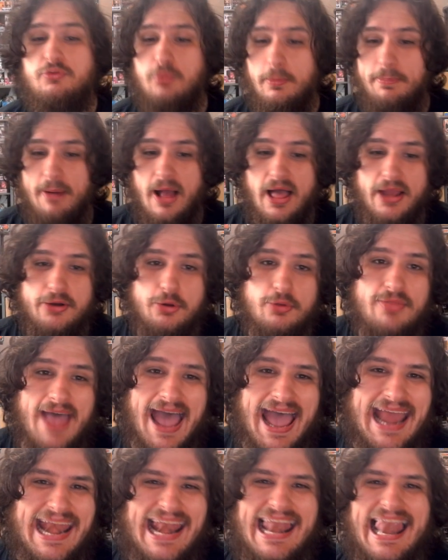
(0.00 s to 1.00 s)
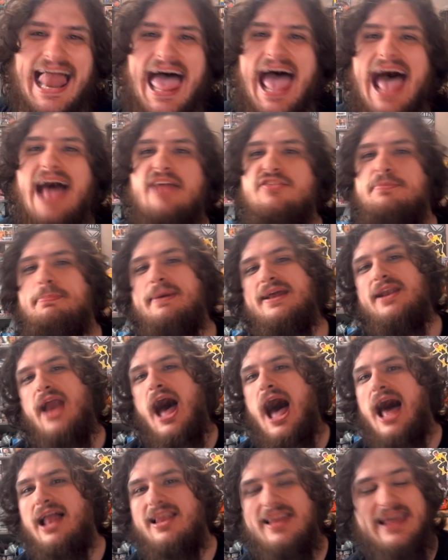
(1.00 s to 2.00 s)
We'll probably do that. And last but
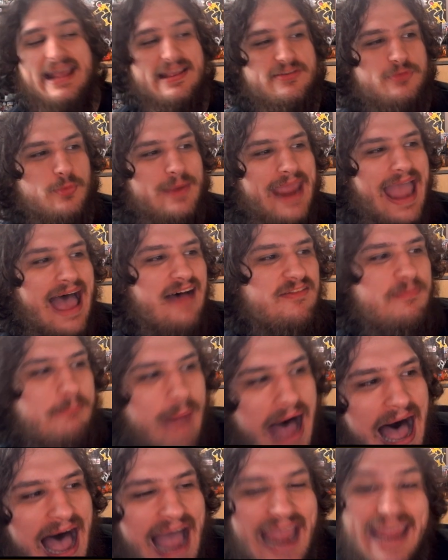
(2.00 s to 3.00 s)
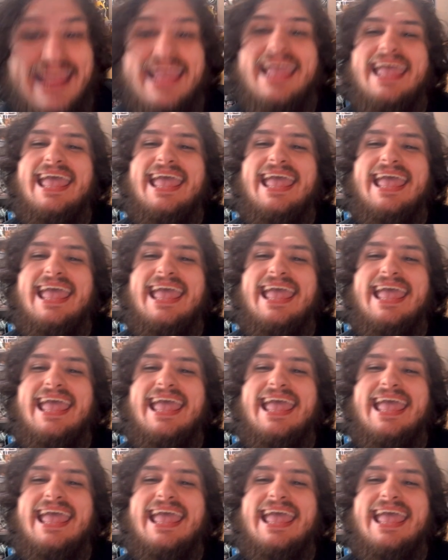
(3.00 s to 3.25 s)
not least, we have my